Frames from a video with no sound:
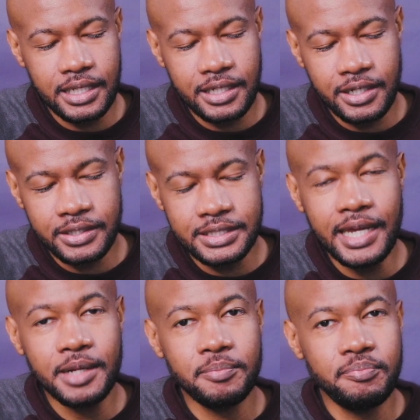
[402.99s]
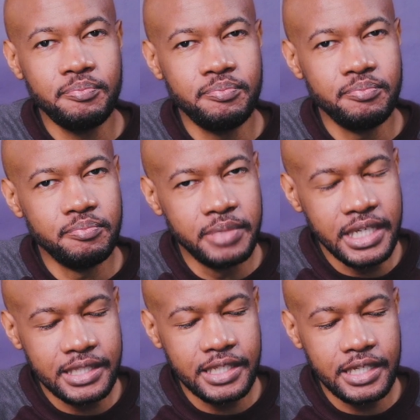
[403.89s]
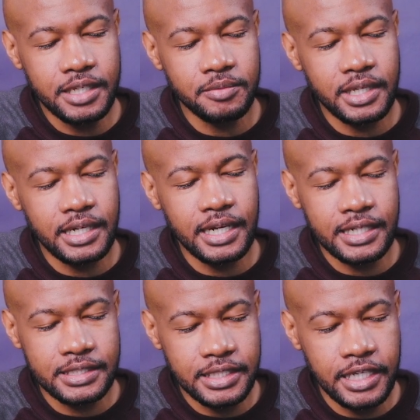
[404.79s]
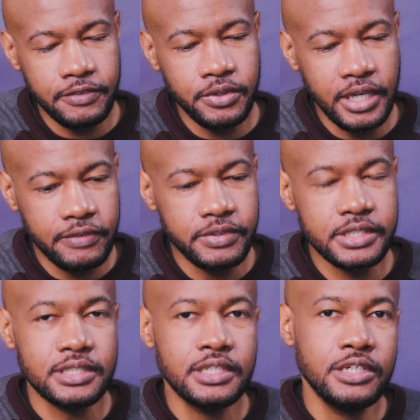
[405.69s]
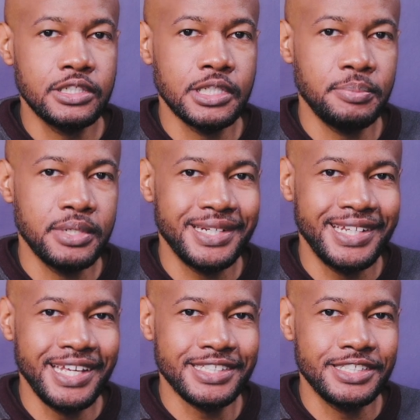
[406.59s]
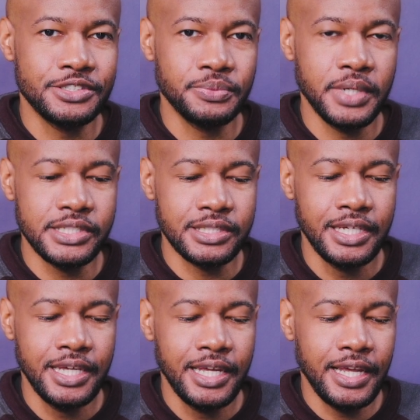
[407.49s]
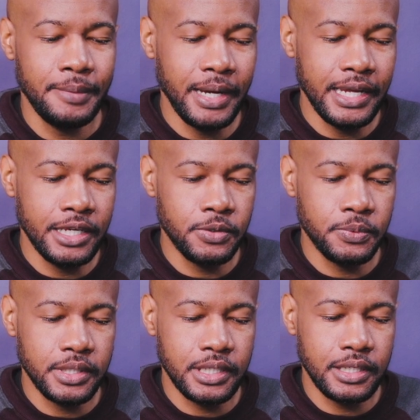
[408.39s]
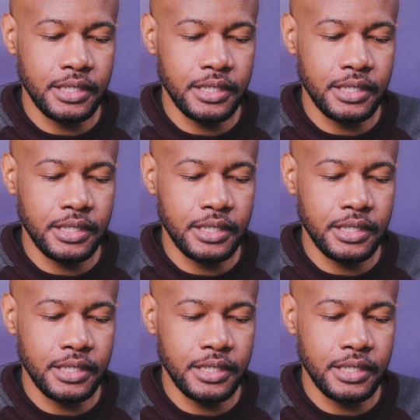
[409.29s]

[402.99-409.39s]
You know, it's not a big thing, and I could say if you have this hooked up in a desk situation, it might help with